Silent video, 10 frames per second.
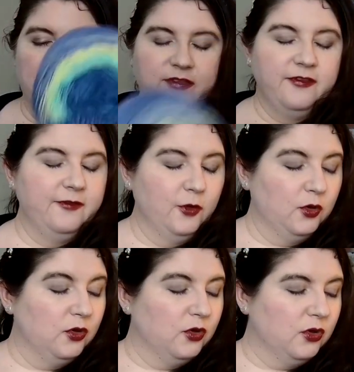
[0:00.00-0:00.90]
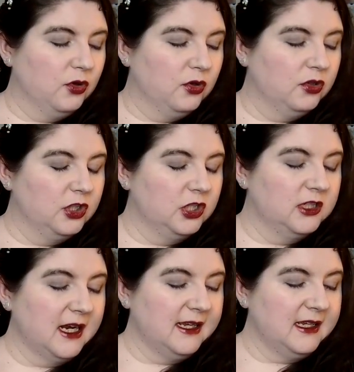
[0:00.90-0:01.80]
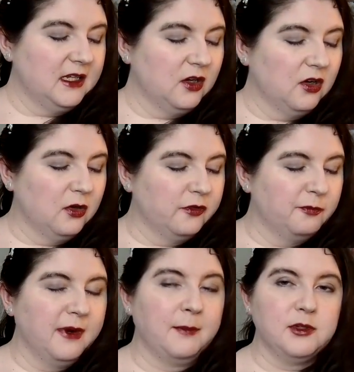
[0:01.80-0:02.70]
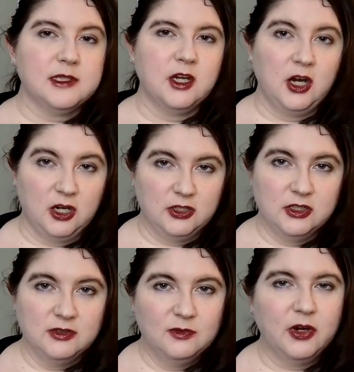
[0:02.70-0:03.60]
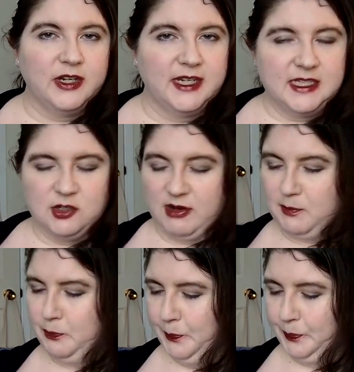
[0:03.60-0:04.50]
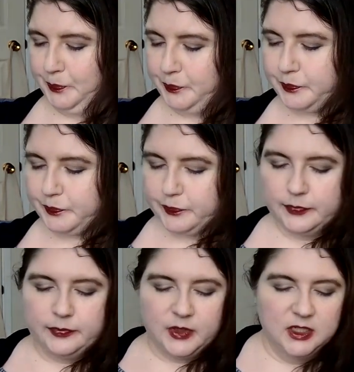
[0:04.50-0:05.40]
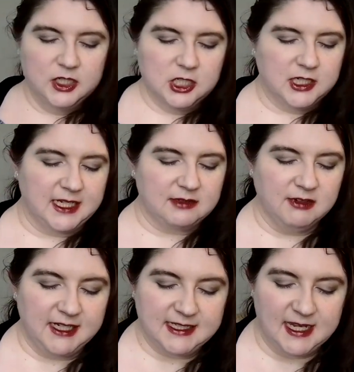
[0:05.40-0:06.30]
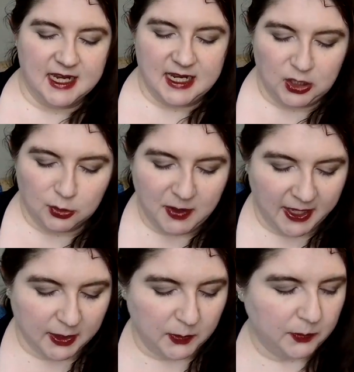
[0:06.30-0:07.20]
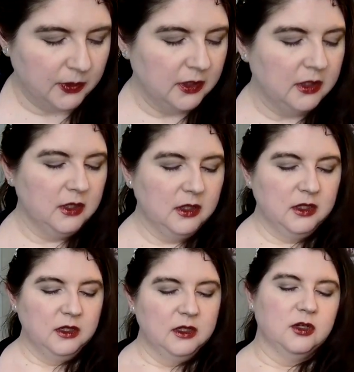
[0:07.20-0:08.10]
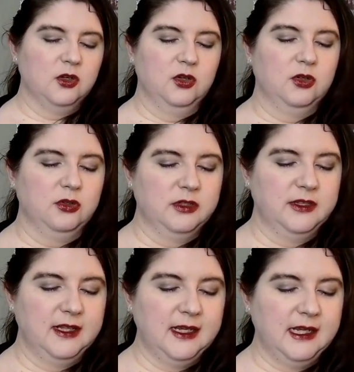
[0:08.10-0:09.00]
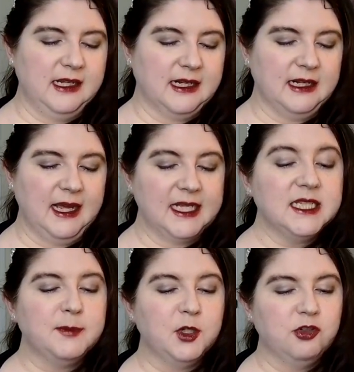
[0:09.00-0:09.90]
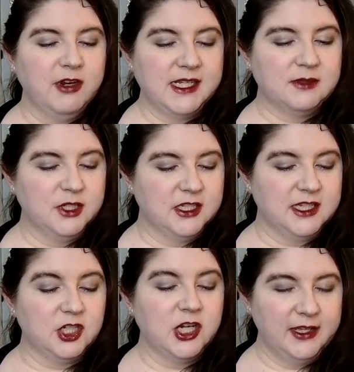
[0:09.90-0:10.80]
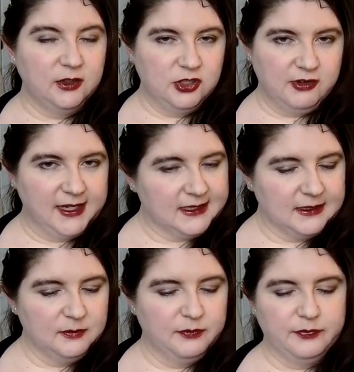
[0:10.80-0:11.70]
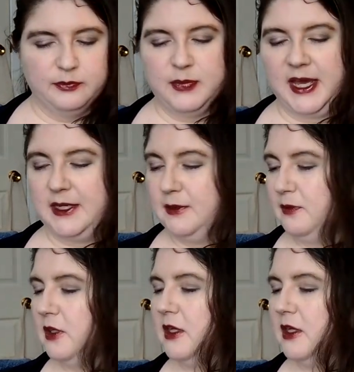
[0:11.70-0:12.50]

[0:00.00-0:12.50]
for Shelley of Brambles and Heart on Instagram. She is releasing a new pattern called the Little Aspen Dress, which is a child's dress pattern,